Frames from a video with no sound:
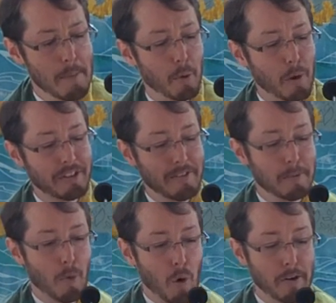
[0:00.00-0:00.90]
But what's
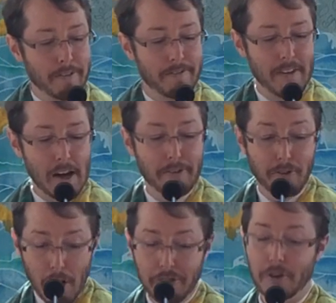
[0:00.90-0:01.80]
even more
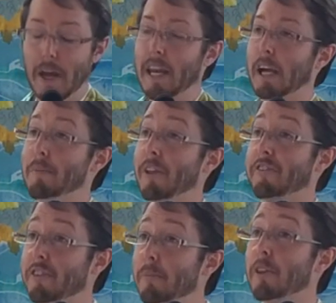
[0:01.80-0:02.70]
frustrating about
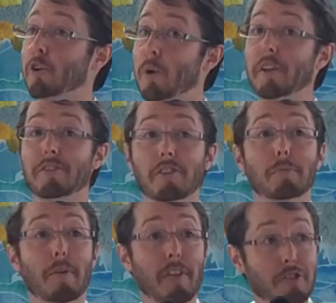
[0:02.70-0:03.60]
some of the
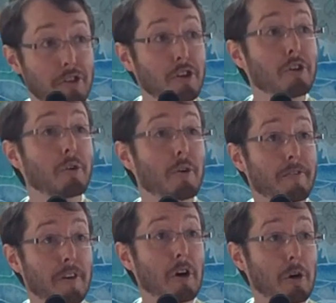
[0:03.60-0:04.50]
criticism of this
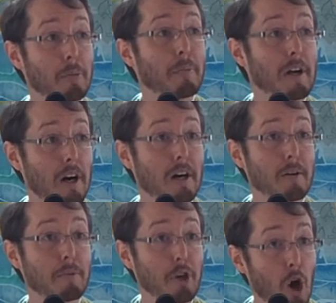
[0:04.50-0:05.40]
new film,
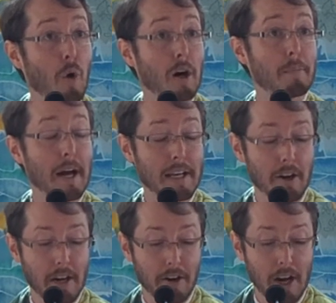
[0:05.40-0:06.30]
um, Noah, by
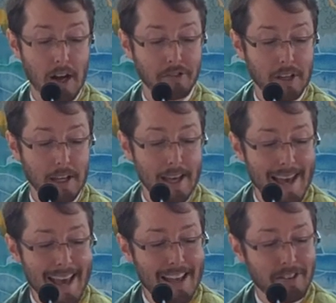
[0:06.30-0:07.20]
Darren Aronofsky,
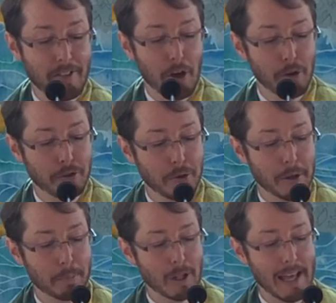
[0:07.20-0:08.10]
is that those who
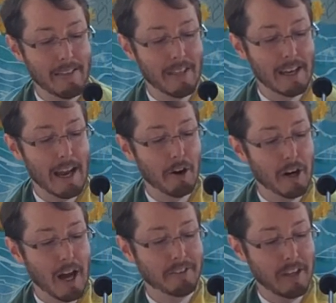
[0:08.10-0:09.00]
complain that
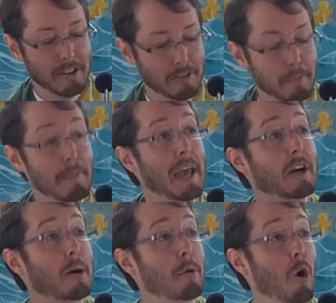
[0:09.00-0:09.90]
Aronofsky just made
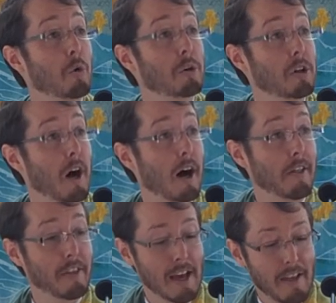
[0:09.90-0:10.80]
up whole
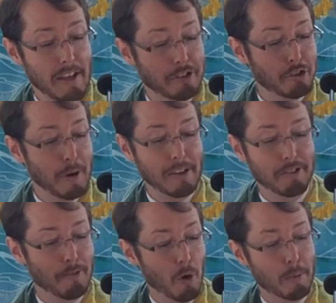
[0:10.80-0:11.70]
cloth these
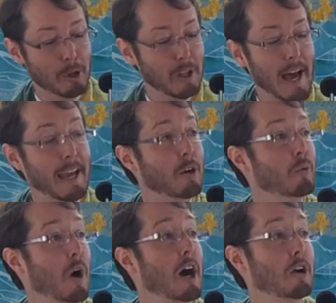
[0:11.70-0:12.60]

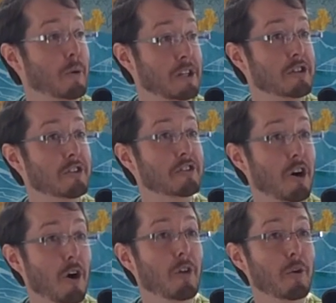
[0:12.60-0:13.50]
transformer-like rock creatures
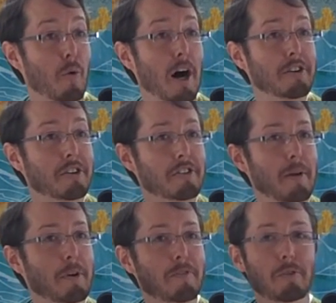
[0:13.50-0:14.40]
called the Watchers.
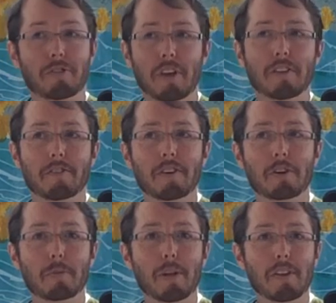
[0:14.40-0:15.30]
How many of you have seen the
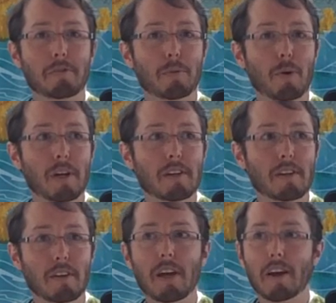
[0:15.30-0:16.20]
film at this point?
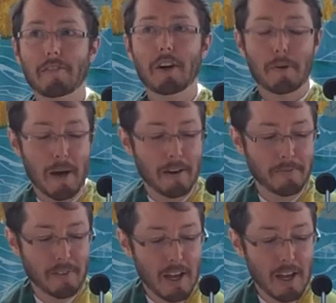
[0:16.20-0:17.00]
Okay, a fair amount.